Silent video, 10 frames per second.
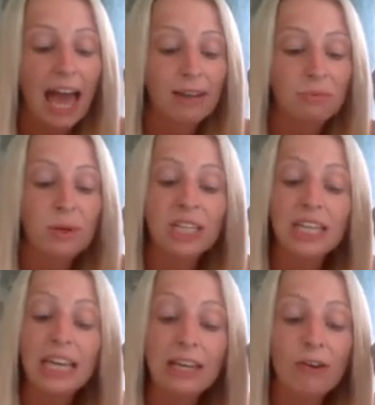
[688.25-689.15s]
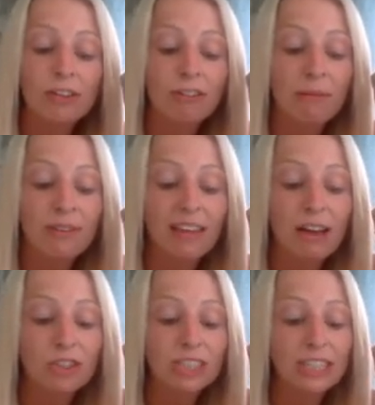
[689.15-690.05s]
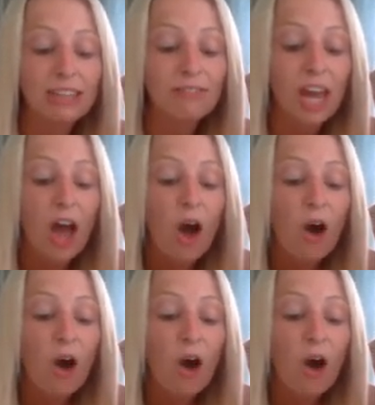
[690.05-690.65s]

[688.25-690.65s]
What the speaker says: And when he got to Grandma's house, she lived